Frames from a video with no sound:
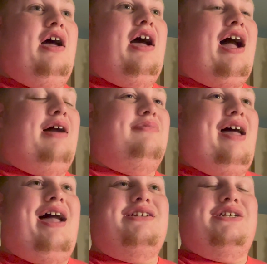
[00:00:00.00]
I'm
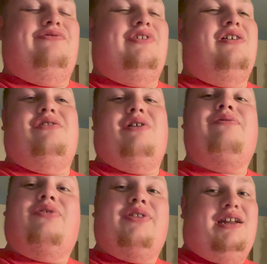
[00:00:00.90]
actually very
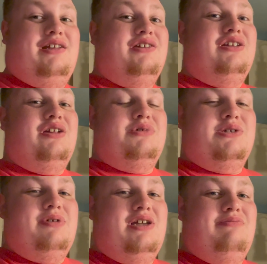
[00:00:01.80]
grateful that it ended up
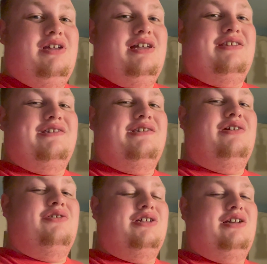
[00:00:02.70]
just being me at this
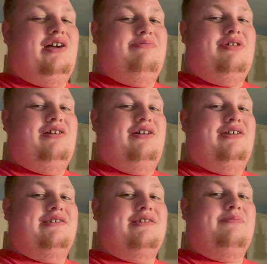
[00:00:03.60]
dinner tonight,
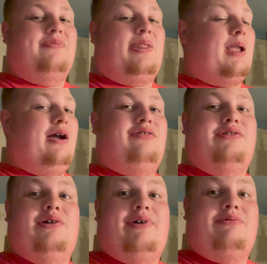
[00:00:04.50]
because I don't
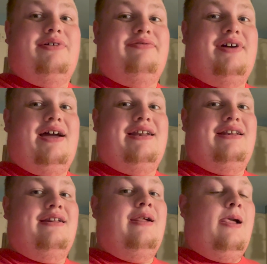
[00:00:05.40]
know if I would have
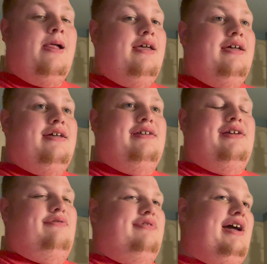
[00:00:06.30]
gotten, you
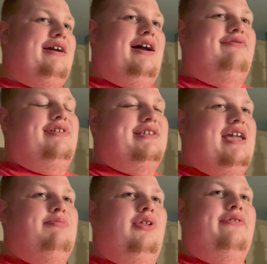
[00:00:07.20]
know, that kind of a
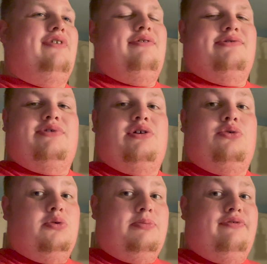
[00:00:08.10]
table if I was with a
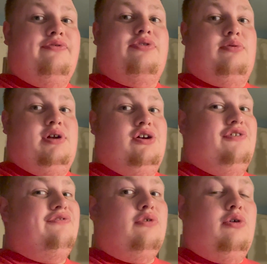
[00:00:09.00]
group of 3 or
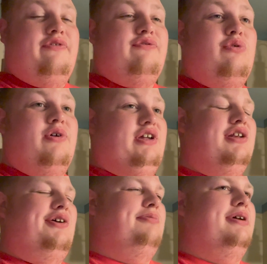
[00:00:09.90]
4, you
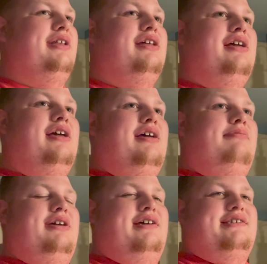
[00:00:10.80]
know, but
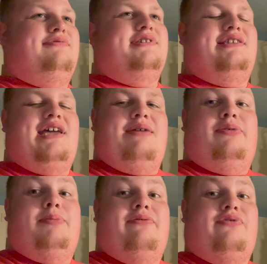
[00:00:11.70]
because it was a table
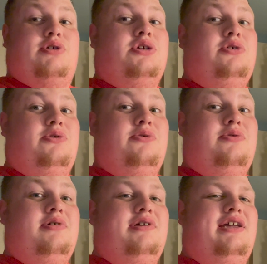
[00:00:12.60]
meant for
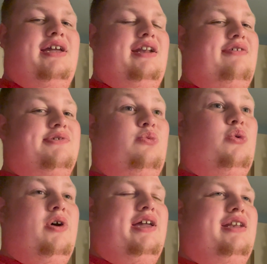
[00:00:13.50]
2 and I was
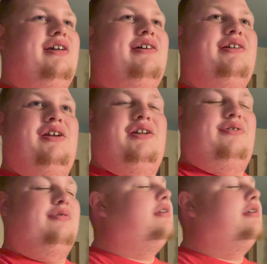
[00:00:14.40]
1, you know,